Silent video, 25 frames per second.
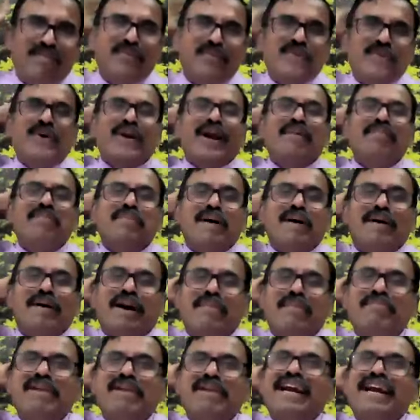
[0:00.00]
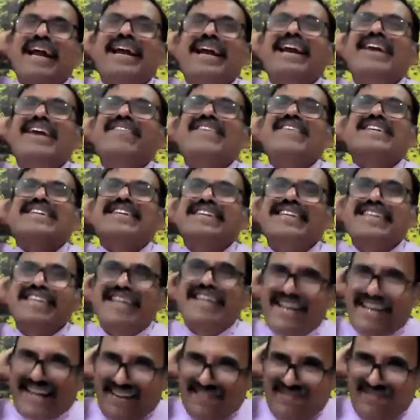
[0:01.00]
pure complete
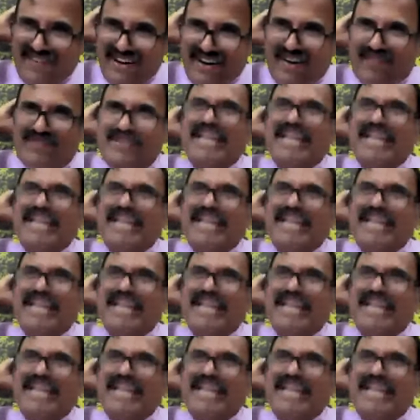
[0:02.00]
identification, complete